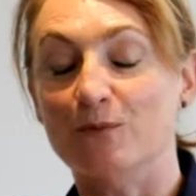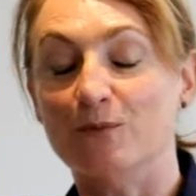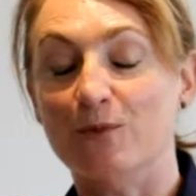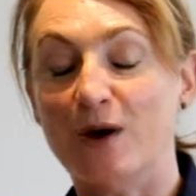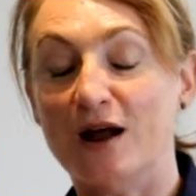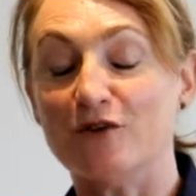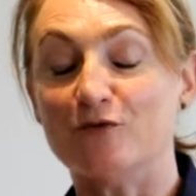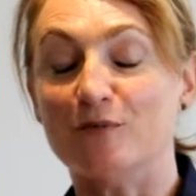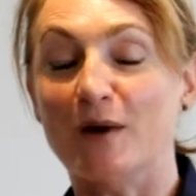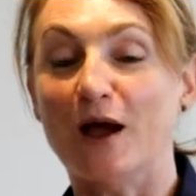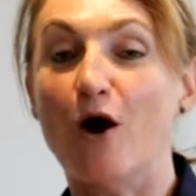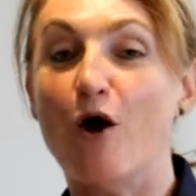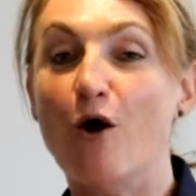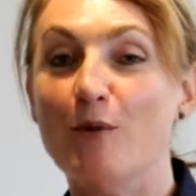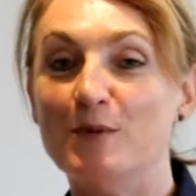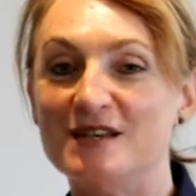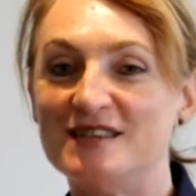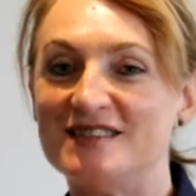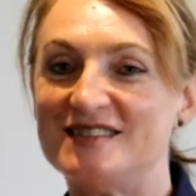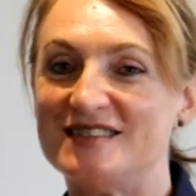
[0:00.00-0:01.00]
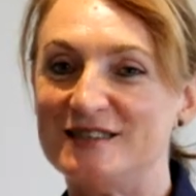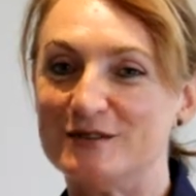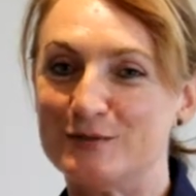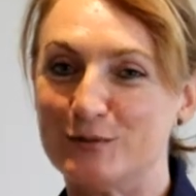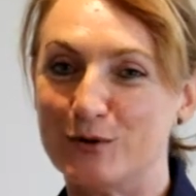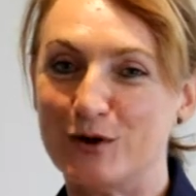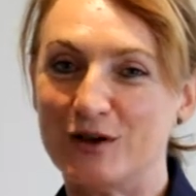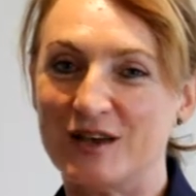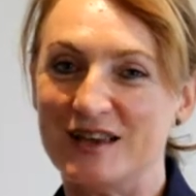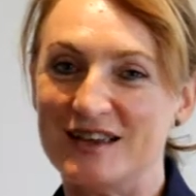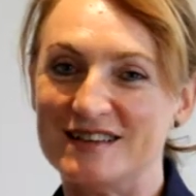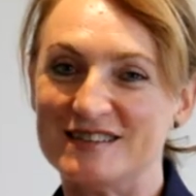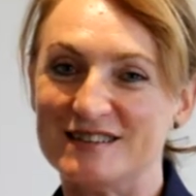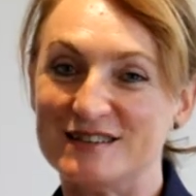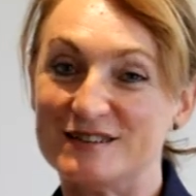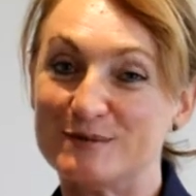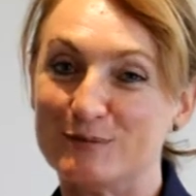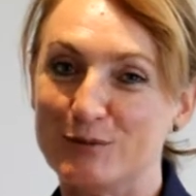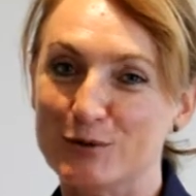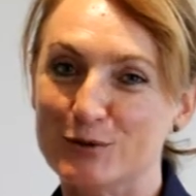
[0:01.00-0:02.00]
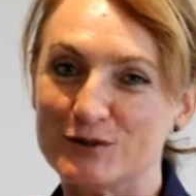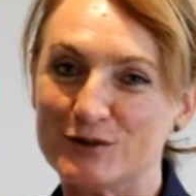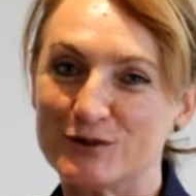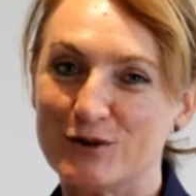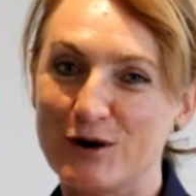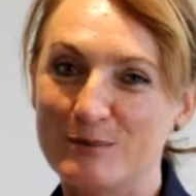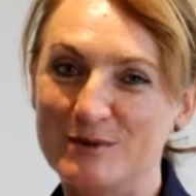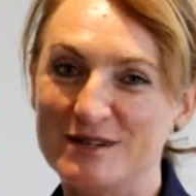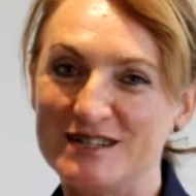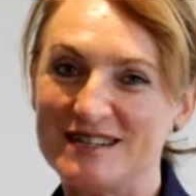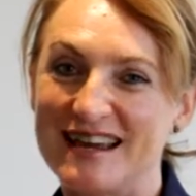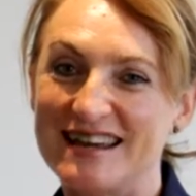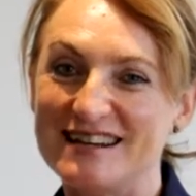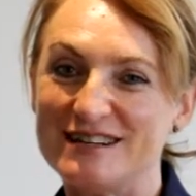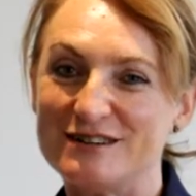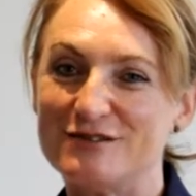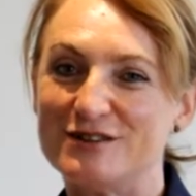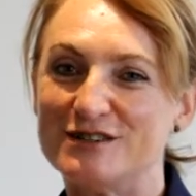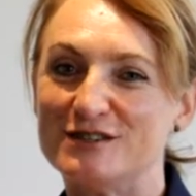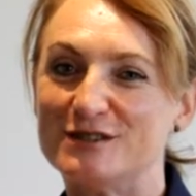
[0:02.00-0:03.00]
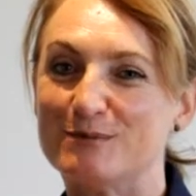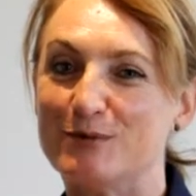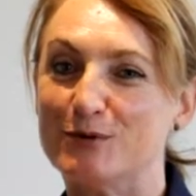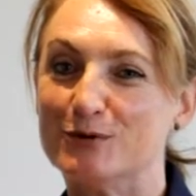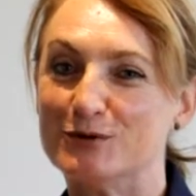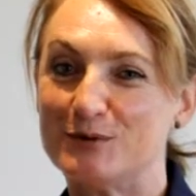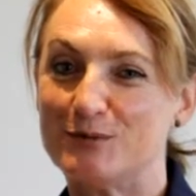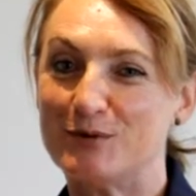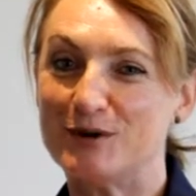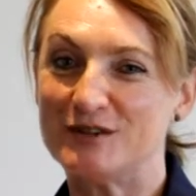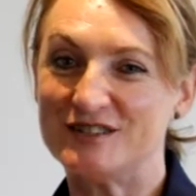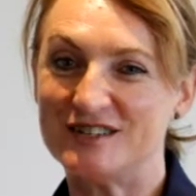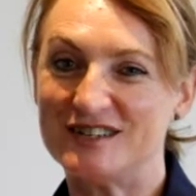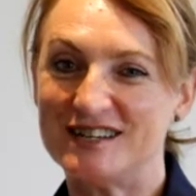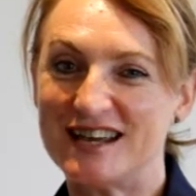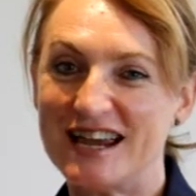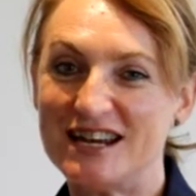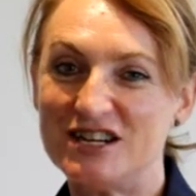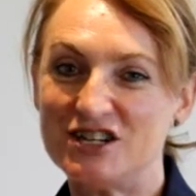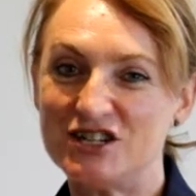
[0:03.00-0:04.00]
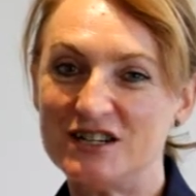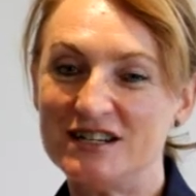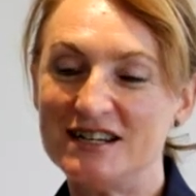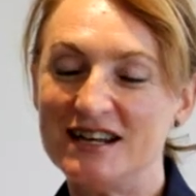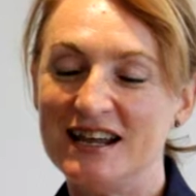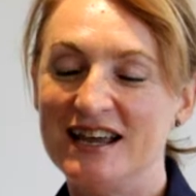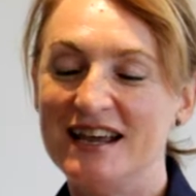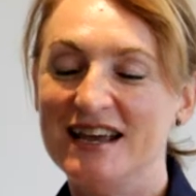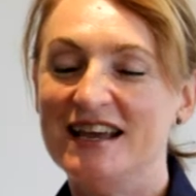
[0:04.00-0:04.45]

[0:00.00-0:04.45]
one of my hobbies is working as a sports commentator in sports presentation,